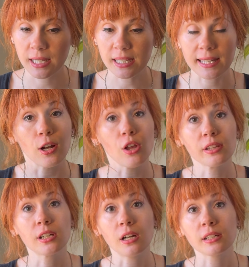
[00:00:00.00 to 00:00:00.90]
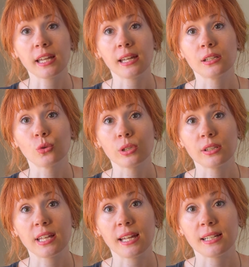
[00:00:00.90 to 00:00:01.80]
get all the gunk and oil
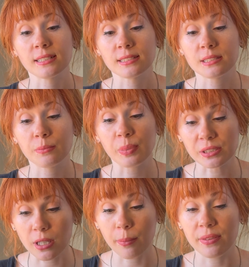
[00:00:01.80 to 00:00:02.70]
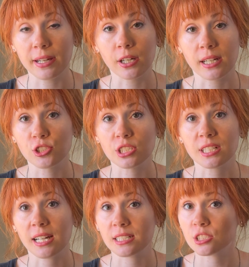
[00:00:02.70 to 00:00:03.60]
that has built up in there and just
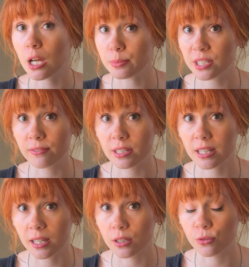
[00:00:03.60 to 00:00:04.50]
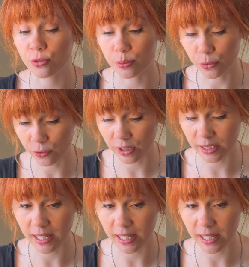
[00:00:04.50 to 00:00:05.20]
kind of stops everything from moving,